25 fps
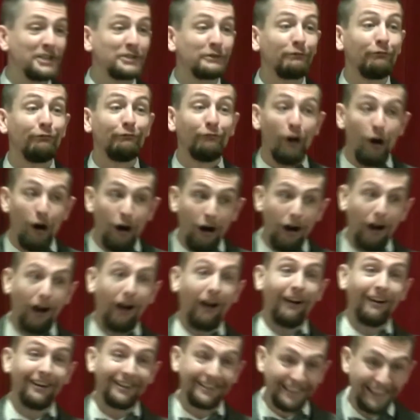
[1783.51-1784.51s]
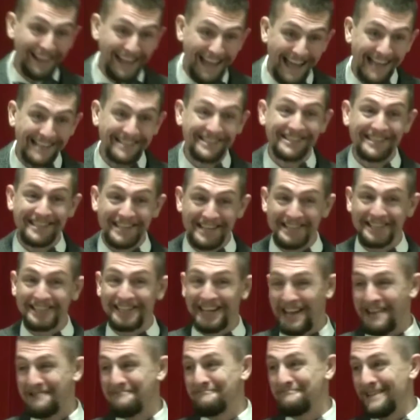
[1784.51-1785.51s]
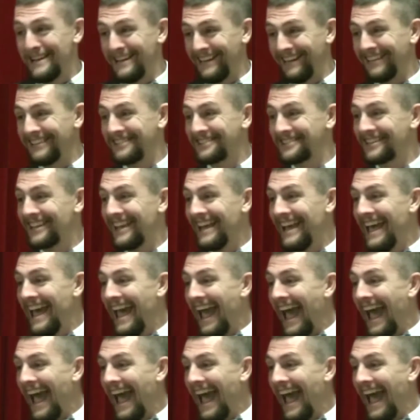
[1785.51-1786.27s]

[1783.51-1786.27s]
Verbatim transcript: is far less than 10 minutes.